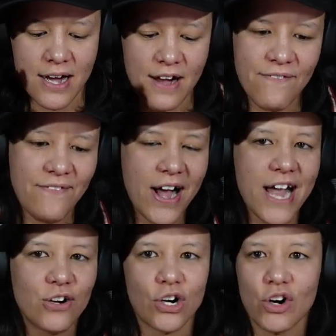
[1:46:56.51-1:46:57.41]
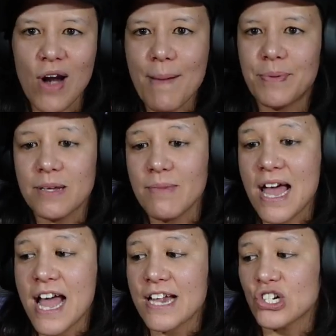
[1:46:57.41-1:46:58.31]
a fight or a grappling
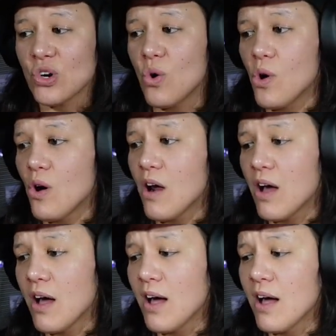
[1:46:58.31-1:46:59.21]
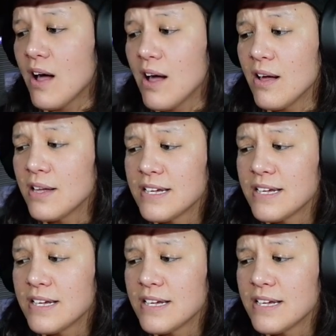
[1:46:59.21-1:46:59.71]
match or a